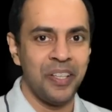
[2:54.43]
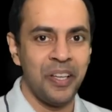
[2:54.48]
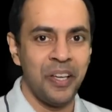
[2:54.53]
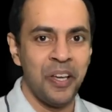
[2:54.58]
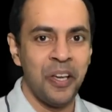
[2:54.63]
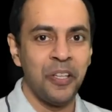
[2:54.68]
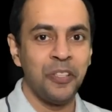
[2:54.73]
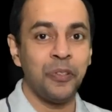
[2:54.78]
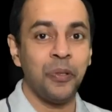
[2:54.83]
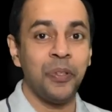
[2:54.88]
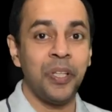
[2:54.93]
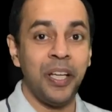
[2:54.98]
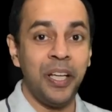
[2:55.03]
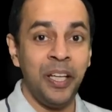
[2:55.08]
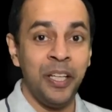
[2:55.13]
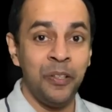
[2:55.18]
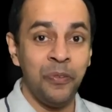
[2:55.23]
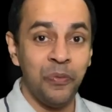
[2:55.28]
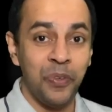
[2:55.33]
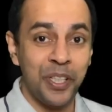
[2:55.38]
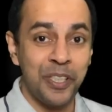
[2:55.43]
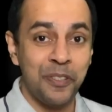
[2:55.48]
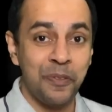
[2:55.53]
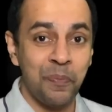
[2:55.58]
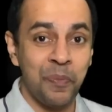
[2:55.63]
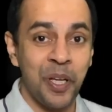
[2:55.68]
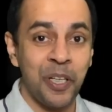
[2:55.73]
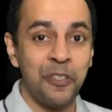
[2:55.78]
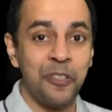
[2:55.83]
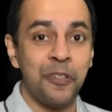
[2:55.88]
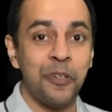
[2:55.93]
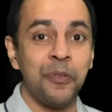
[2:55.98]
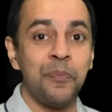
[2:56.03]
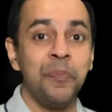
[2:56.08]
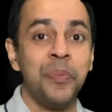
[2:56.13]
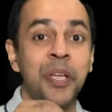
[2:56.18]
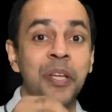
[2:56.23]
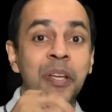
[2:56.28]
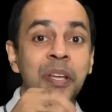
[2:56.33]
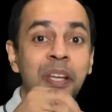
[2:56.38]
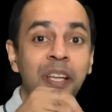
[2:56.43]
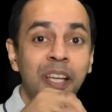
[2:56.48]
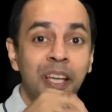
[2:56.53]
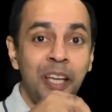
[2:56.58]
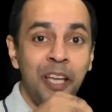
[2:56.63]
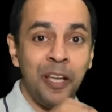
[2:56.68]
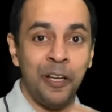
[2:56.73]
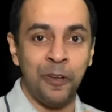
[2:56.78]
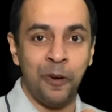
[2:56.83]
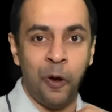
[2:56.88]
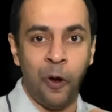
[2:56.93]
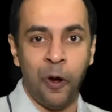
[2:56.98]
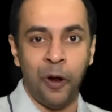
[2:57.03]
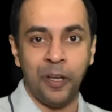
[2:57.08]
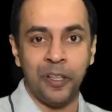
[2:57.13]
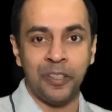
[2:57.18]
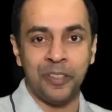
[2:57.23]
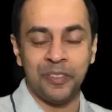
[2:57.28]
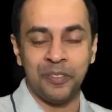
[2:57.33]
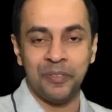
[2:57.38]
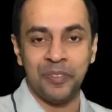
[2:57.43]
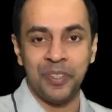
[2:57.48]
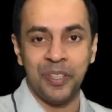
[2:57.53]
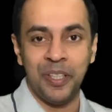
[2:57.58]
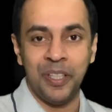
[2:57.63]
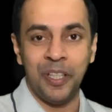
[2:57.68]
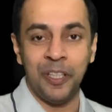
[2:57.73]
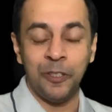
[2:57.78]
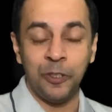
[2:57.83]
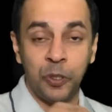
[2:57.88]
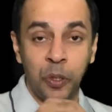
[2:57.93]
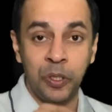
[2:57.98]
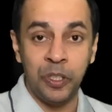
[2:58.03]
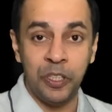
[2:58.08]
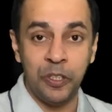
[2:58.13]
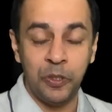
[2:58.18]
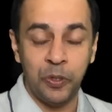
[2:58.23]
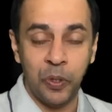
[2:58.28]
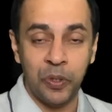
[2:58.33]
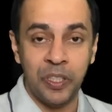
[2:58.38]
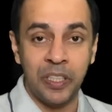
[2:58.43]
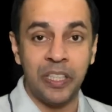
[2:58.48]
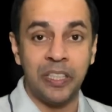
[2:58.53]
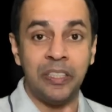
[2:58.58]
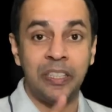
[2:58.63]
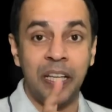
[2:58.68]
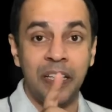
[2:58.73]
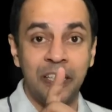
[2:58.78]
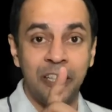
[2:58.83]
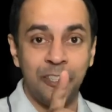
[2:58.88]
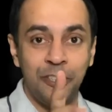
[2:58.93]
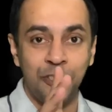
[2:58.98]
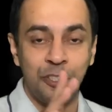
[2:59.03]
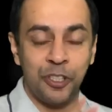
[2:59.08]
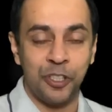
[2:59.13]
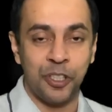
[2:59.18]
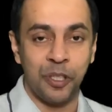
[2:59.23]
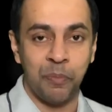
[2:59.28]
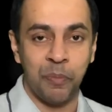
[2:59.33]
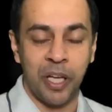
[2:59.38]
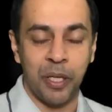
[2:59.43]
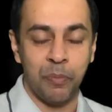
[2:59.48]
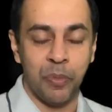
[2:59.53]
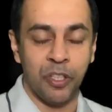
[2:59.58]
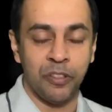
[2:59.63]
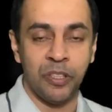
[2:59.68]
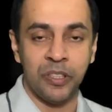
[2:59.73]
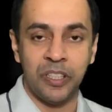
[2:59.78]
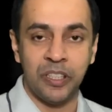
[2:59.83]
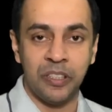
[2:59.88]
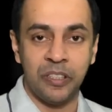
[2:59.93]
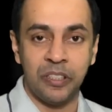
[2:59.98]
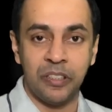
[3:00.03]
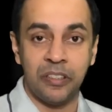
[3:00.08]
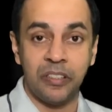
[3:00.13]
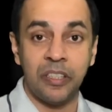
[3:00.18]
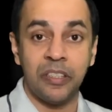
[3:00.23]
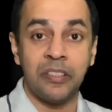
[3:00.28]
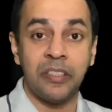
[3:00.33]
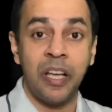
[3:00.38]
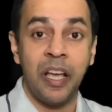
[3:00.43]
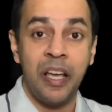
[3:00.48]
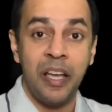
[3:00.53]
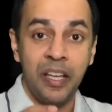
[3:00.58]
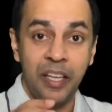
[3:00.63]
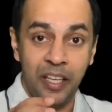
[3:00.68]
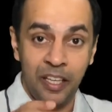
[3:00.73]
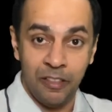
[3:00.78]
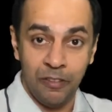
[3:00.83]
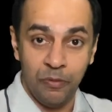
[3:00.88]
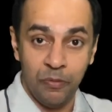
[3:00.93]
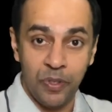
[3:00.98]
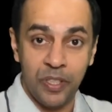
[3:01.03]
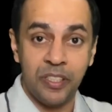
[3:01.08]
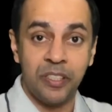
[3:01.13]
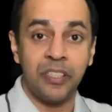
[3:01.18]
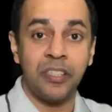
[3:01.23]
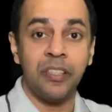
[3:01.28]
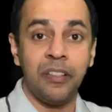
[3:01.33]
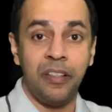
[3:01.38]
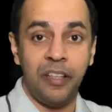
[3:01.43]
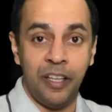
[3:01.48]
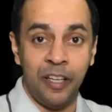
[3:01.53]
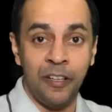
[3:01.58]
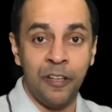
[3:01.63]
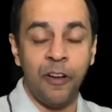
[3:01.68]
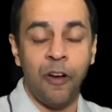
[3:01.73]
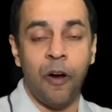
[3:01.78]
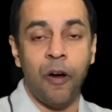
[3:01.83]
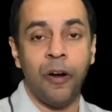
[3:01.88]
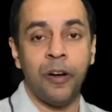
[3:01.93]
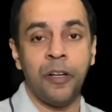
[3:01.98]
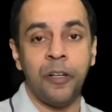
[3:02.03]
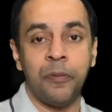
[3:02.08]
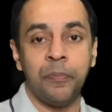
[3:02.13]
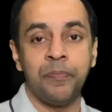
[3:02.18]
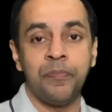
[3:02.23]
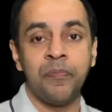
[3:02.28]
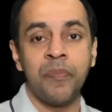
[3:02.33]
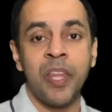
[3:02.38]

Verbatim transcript: So the investment should be in God. In 2020, take a decision, my brothers and sisters, invest in God.